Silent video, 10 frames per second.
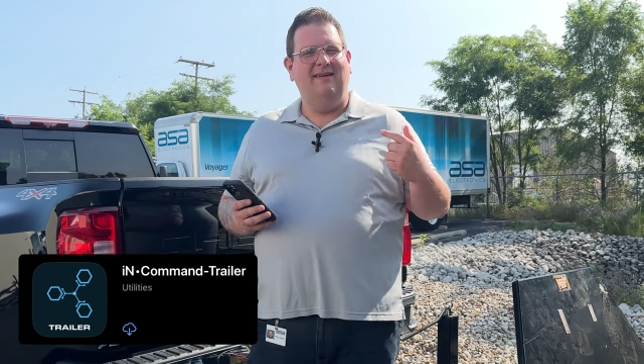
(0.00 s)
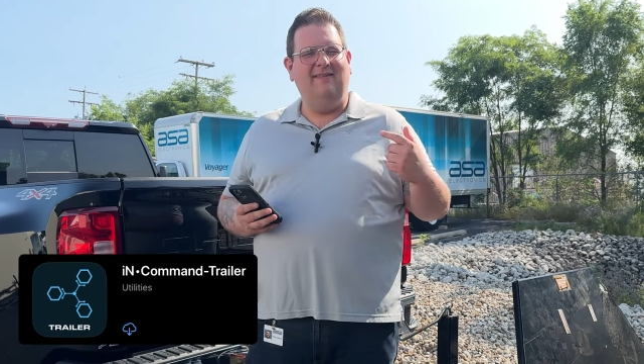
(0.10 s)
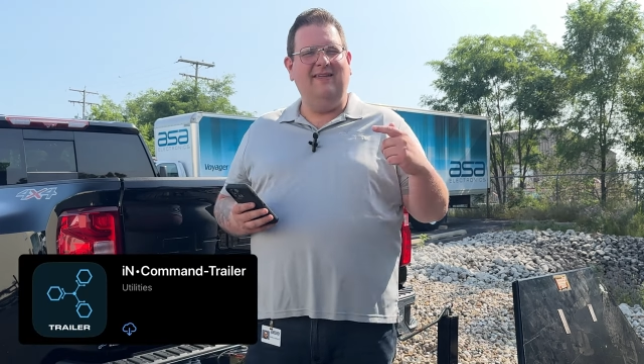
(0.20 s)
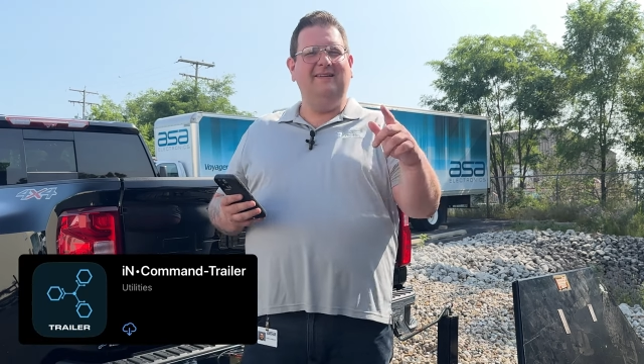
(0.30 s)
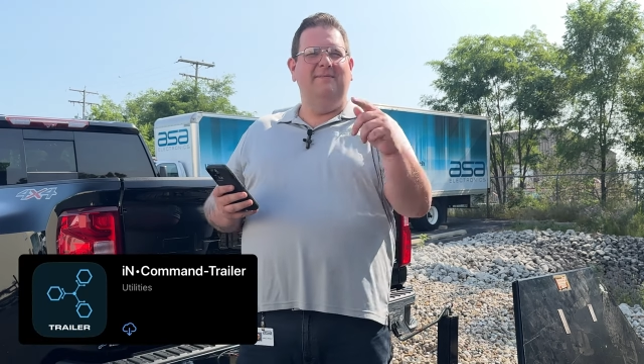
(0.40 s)

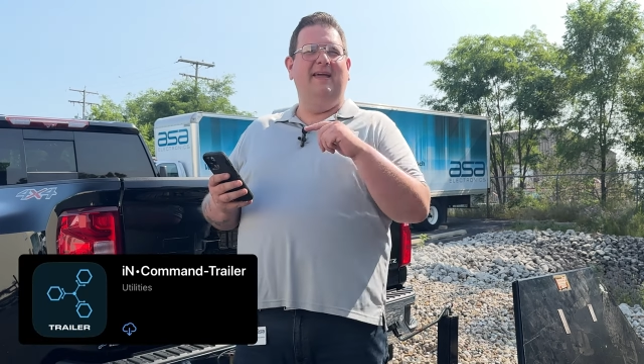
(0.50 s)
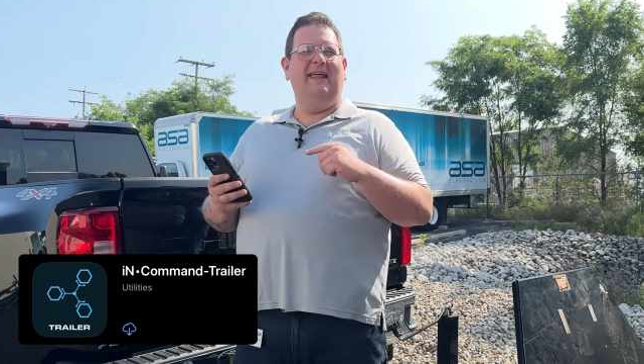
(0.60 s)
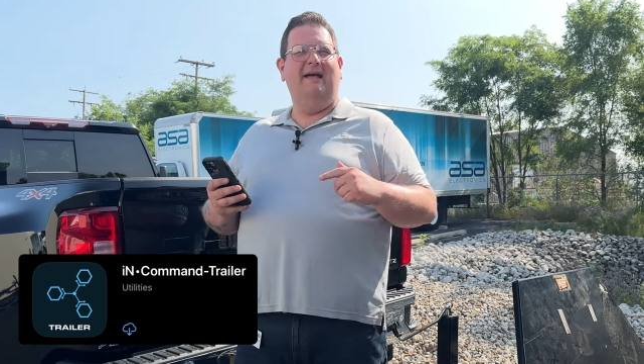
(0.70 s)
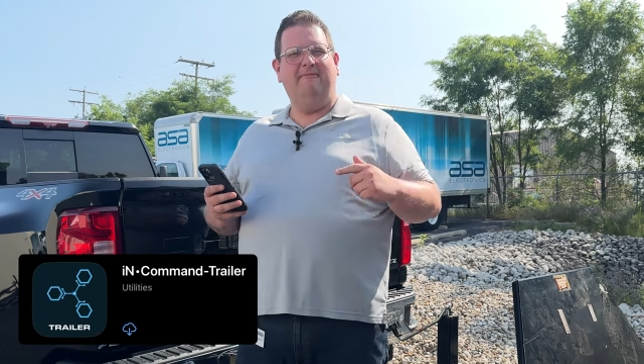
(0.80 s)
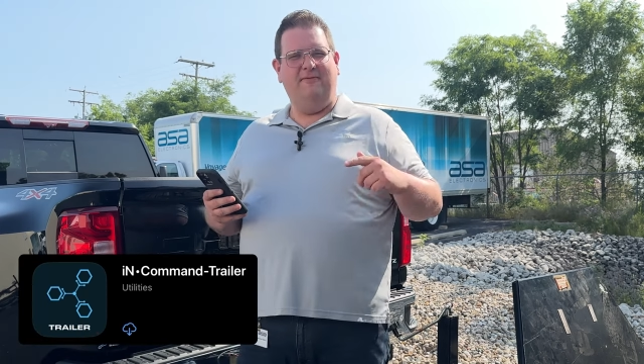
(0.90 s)
And the
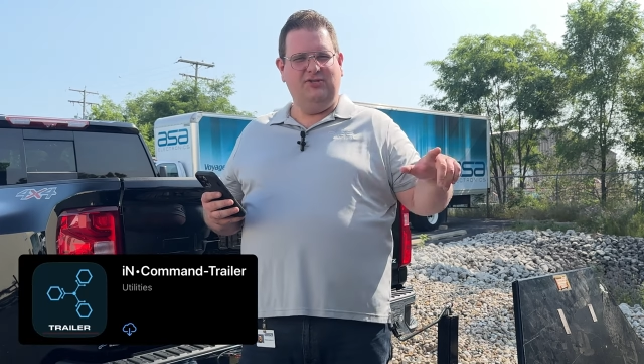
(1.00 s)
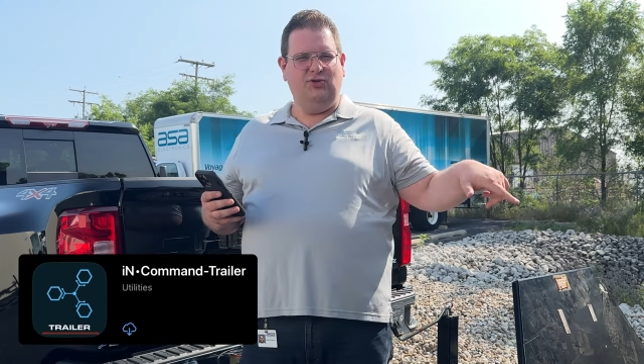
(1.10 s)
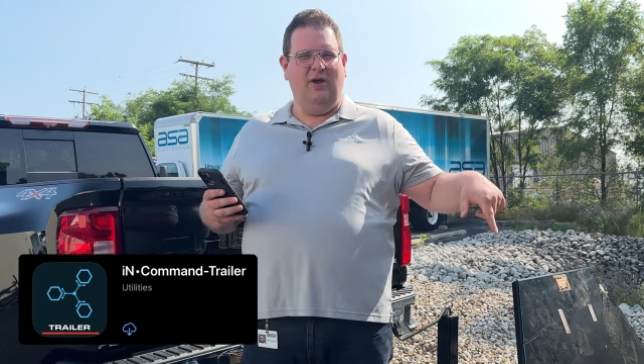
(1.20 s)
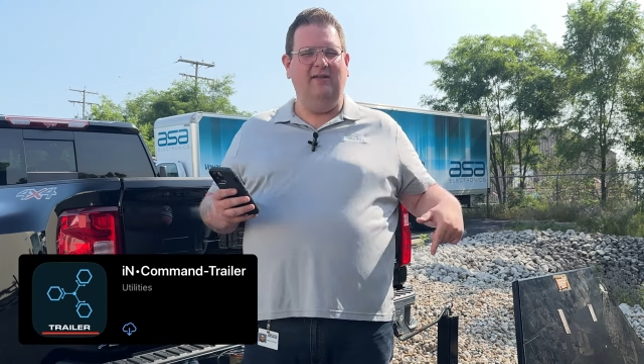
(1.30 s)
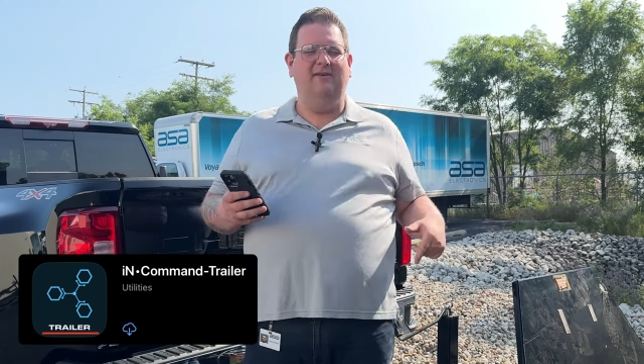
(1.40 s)
InCommand app for
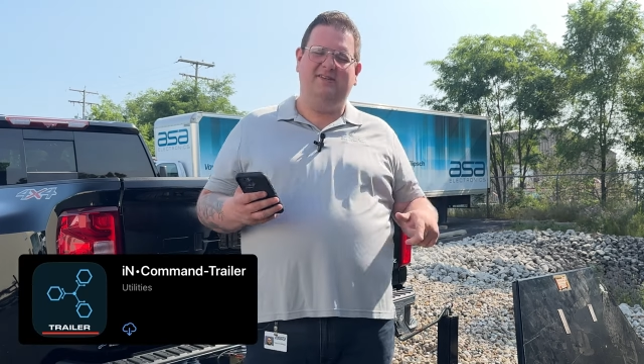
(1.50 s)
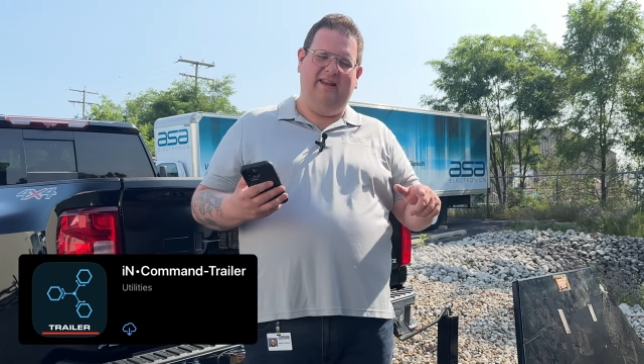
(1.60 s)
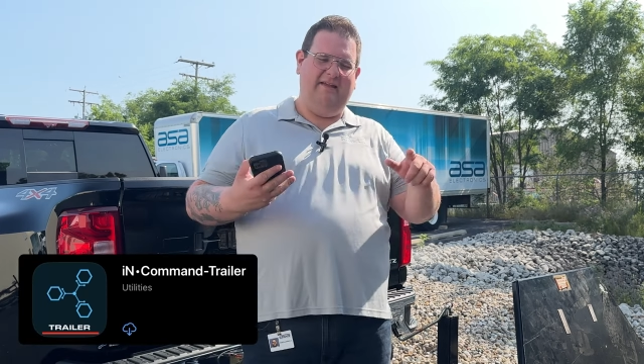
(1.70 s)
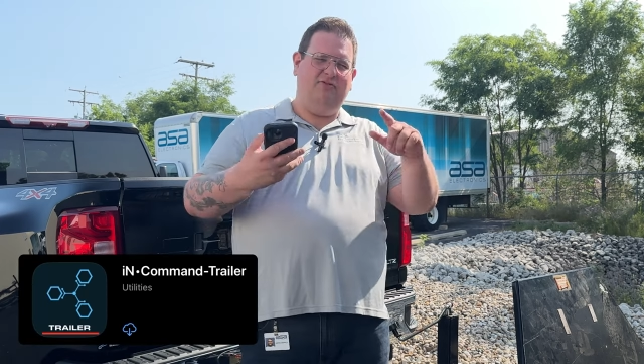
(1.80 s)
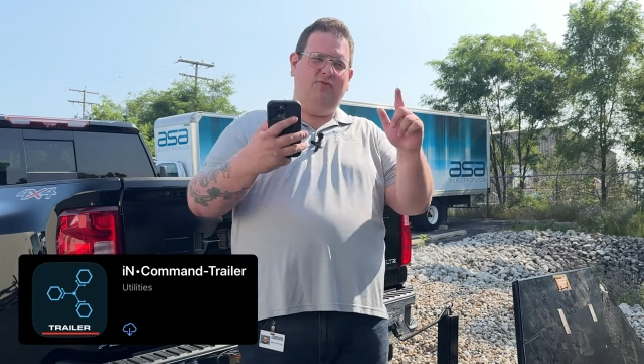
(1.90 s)
this trailer is
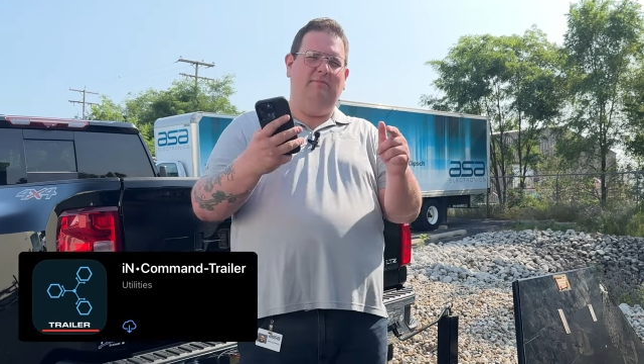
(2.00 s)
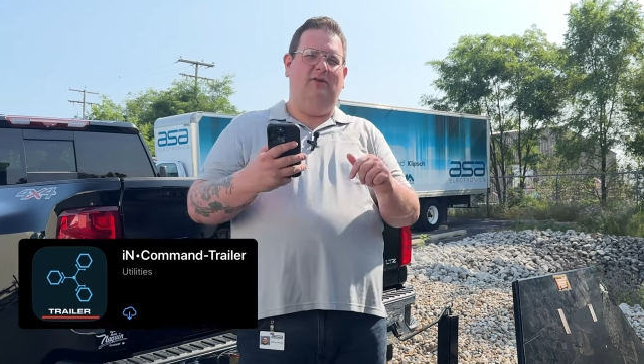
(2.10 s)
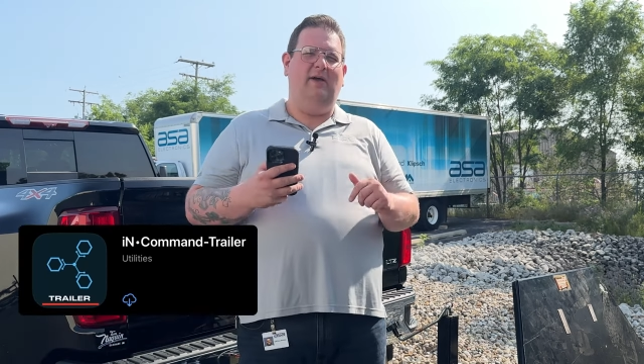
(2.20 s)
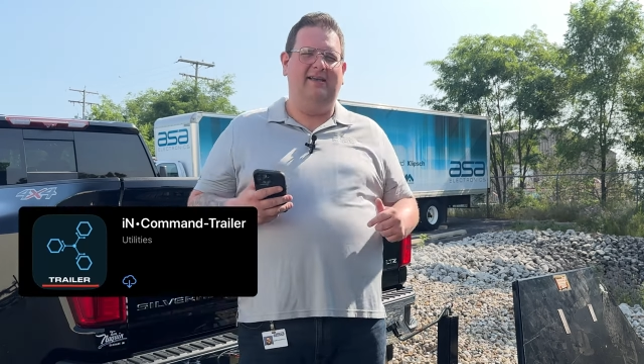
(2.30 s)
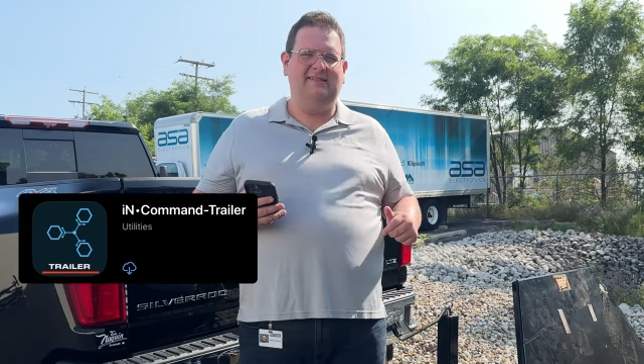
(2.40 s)
going to have three
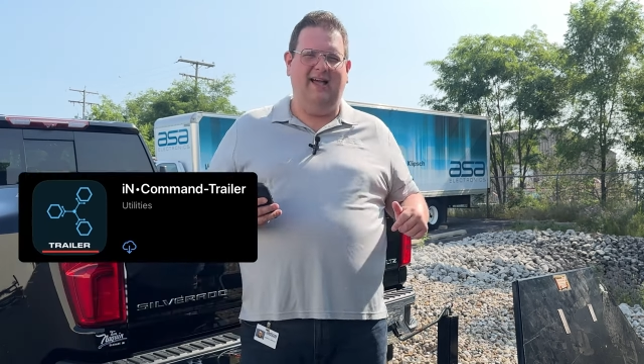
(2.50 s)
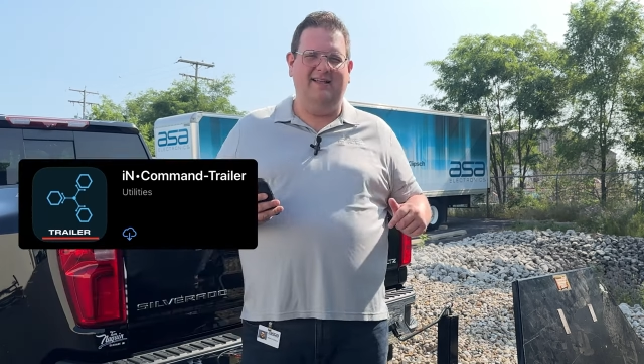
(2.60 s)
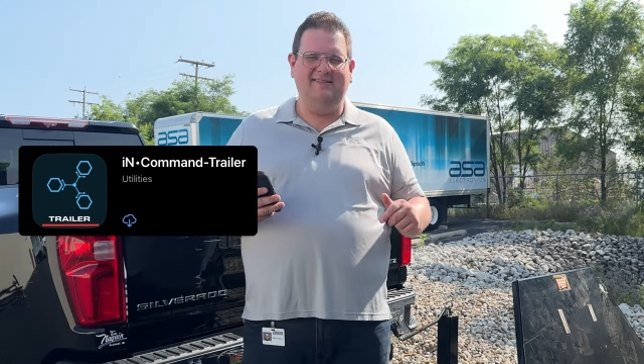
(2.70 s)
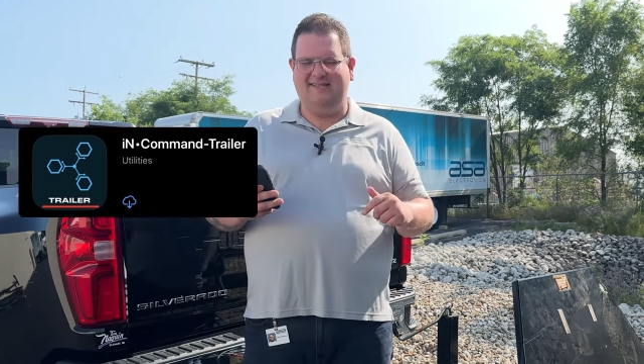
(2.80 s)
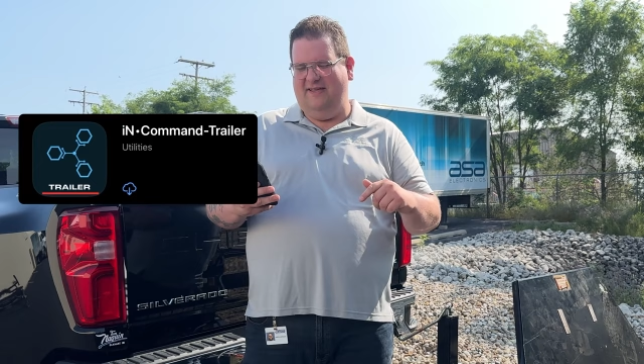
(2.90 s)
blue
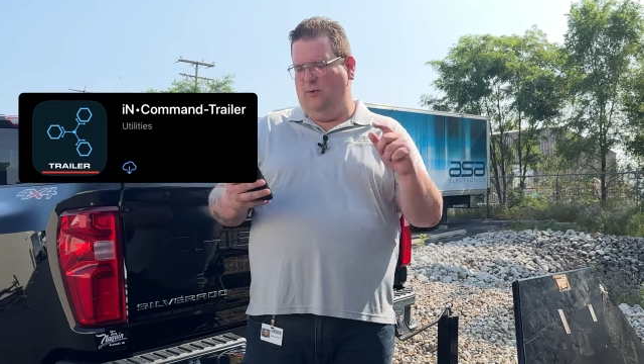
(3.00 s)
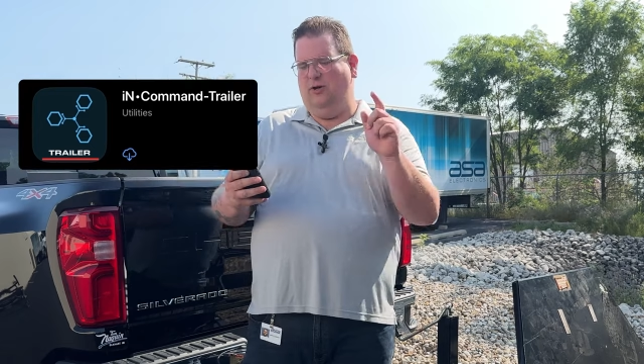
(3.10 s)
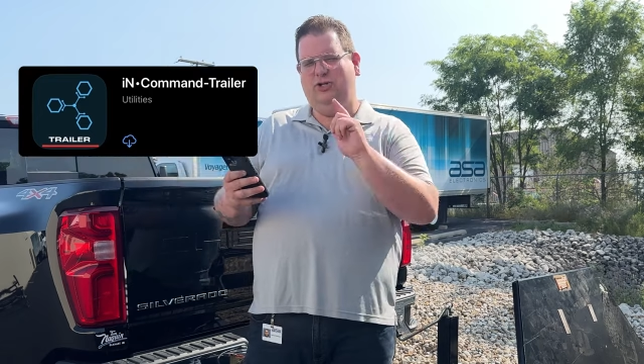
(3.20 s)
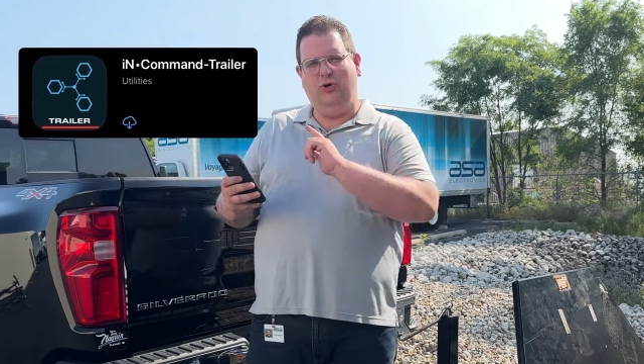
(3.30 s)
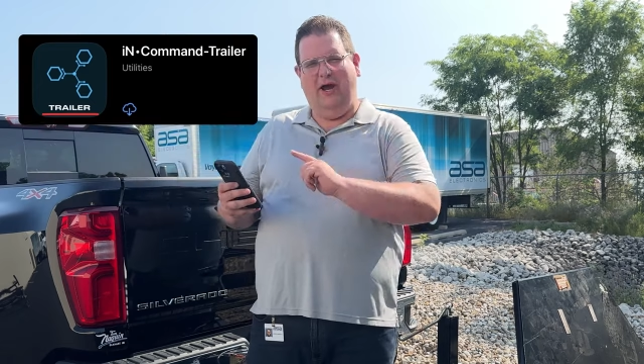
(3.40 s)
hexagons and say the
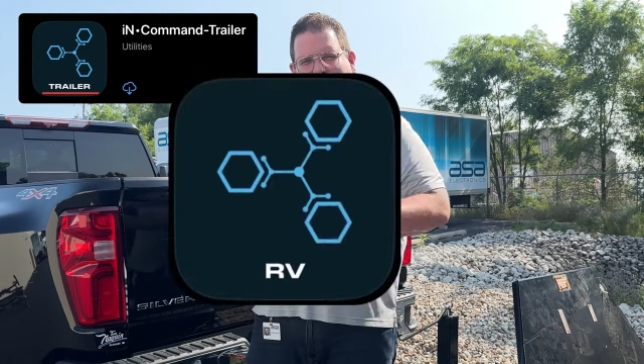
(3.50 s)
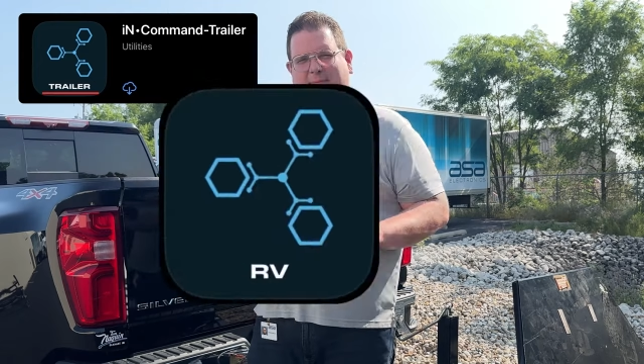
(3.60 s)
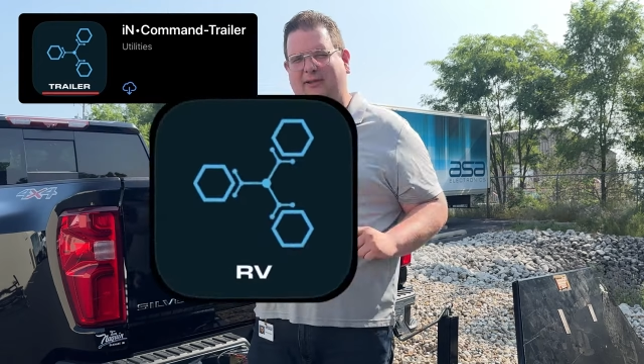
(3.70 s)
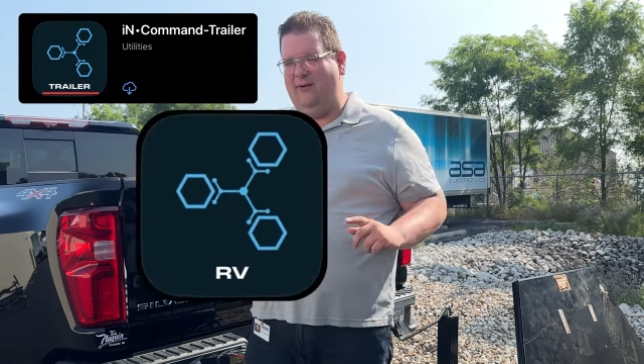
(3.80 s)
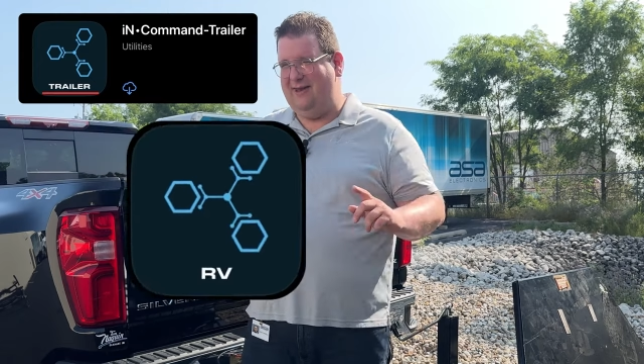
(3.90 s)
word
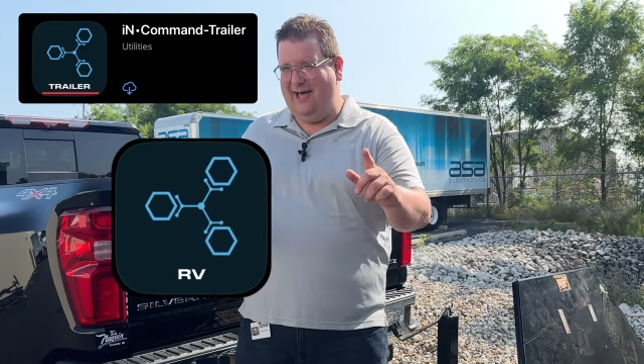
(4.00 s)
trailer below it,